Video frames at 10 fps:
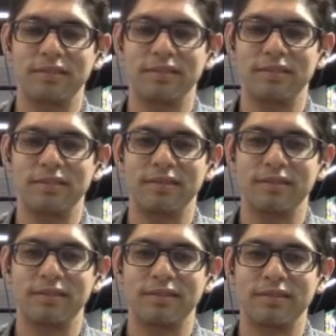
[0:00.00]

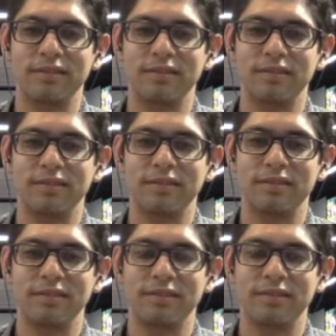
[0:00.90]

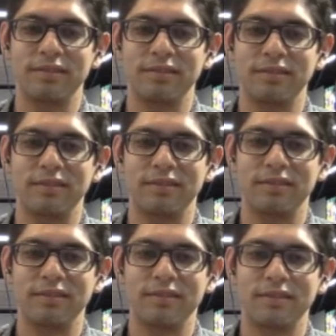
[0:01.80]

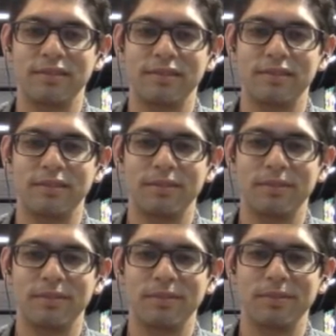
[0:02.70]

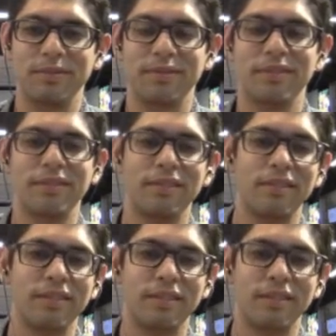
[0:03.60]

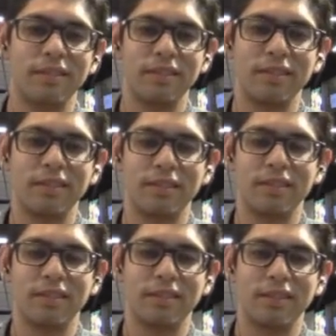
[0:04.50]

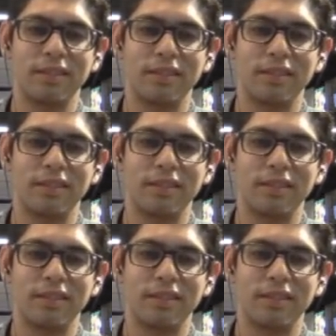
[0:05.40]
No words are spoken by the person on screen.